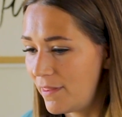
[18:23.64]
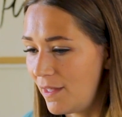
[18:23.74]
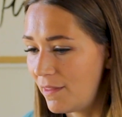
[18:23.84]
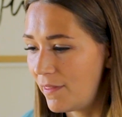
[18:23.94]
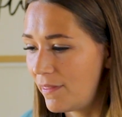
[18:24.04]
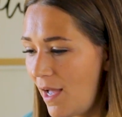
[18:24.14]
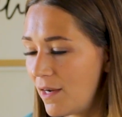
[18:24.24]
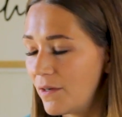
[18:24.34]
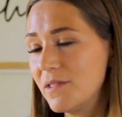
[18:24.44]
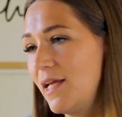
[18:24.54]
I think
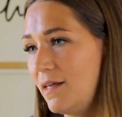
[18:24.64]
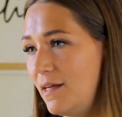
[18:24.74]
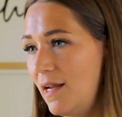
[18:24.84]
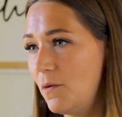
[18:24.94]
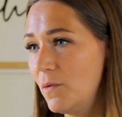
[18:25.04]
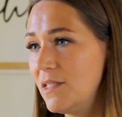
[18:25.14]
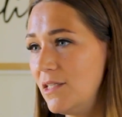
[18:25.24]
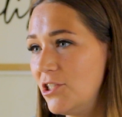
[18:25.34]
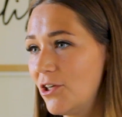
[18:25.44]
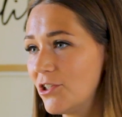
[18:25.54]
that goes hand in hand with
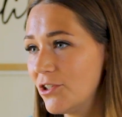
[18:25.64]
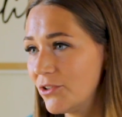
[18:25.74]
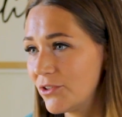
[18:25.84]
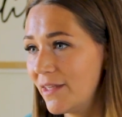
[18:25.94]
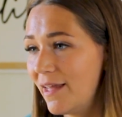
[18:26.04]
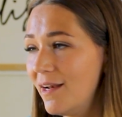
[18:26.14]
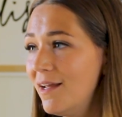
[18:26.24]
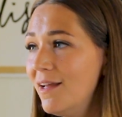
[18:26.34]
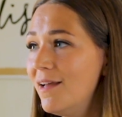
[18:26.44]
teaching our children that